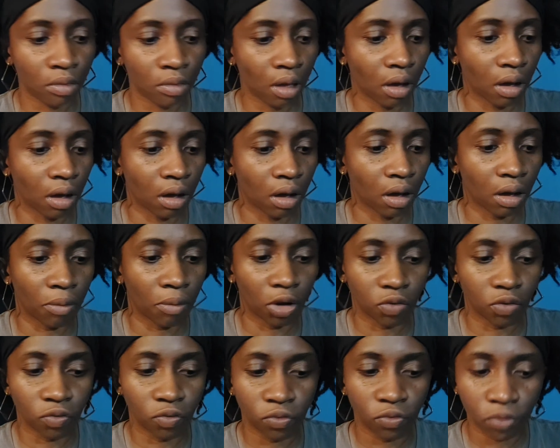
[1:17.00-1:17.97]

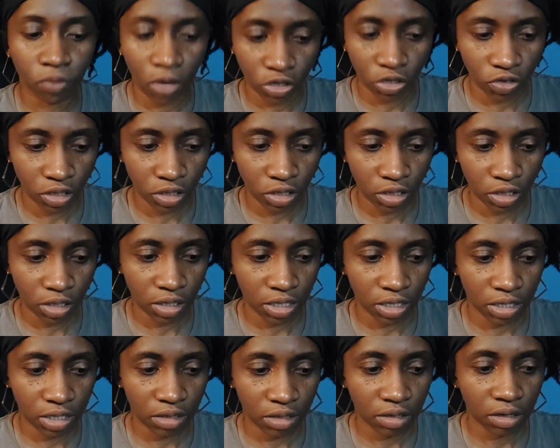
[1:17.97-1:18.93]

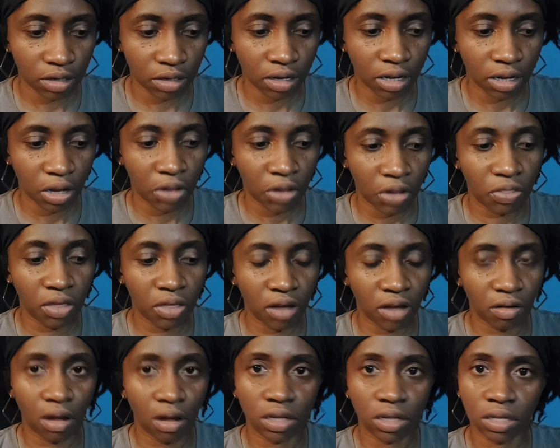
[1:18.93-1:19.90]
Unfortunately,
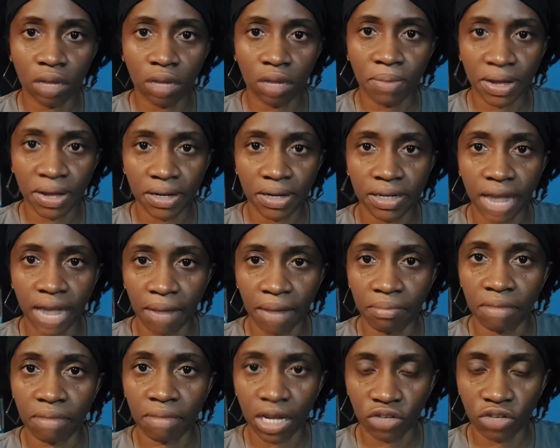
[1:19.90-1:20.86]
there are some other
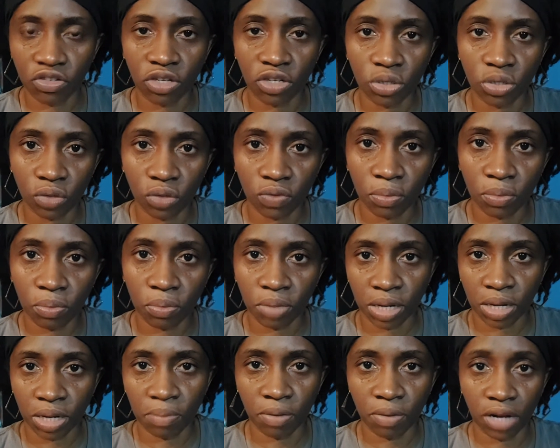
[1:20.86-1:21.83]
dimensions of the
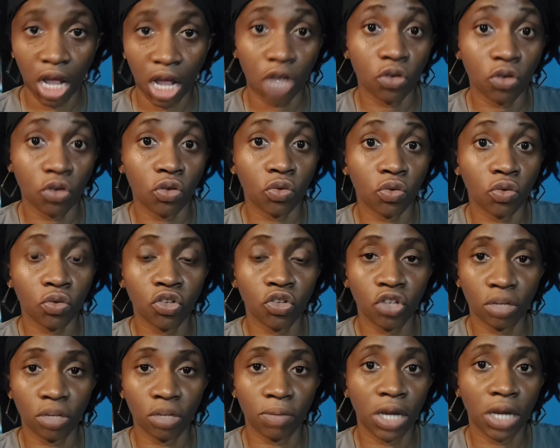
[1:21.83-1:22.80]
paper that you
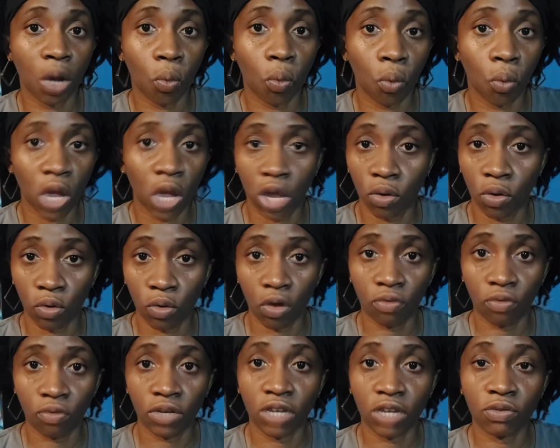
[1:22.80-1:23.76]
should be aware
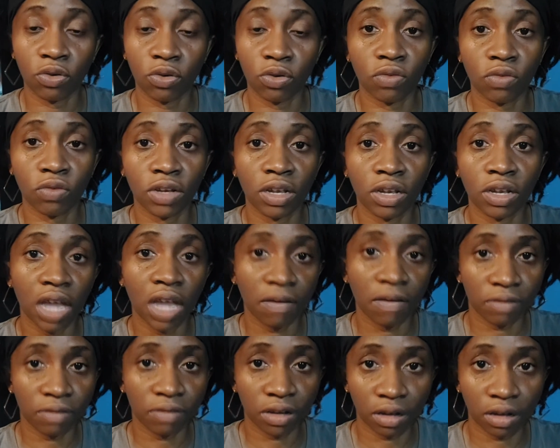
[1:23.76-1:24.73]
of if you've
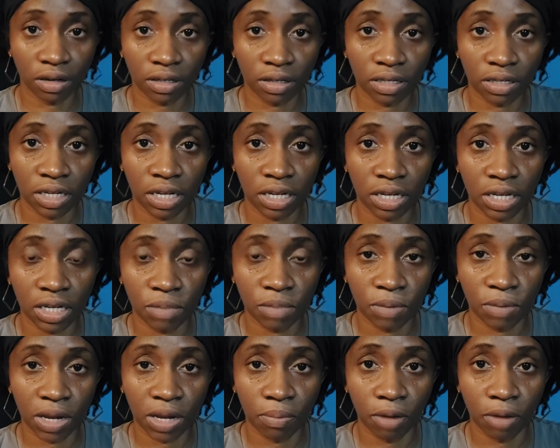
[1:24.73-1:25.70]
never seen this
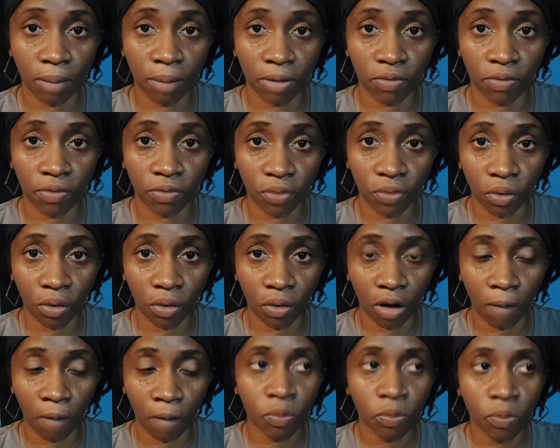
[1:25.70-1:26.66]
paper
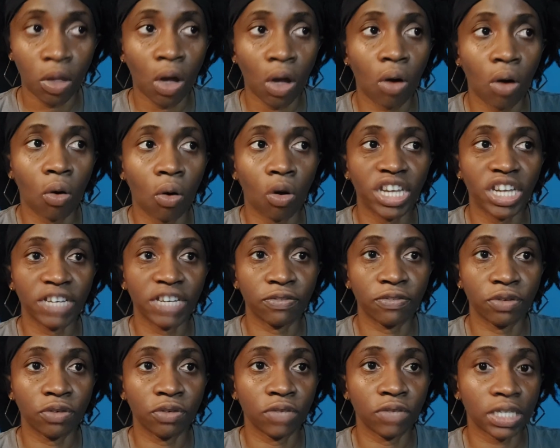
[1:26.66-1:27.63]
before, or
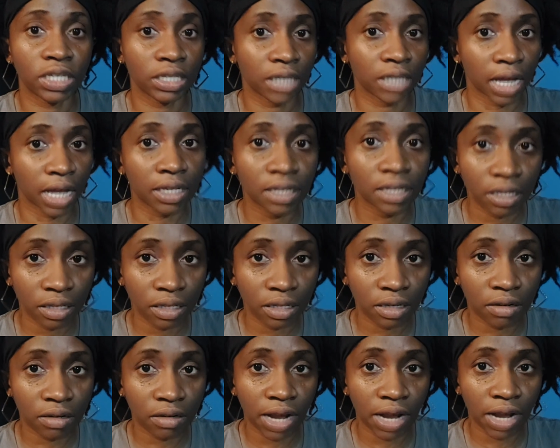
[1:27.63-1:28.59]
if you've sat it
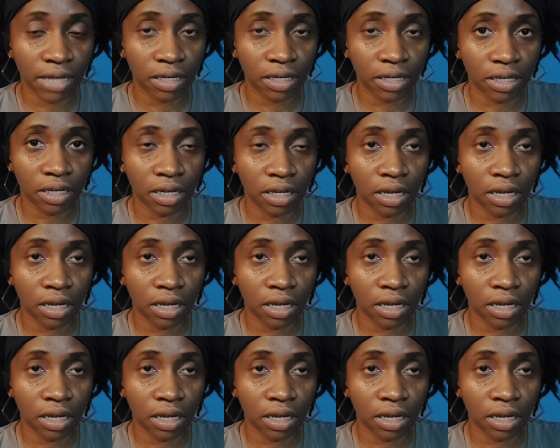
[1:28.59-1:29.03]
already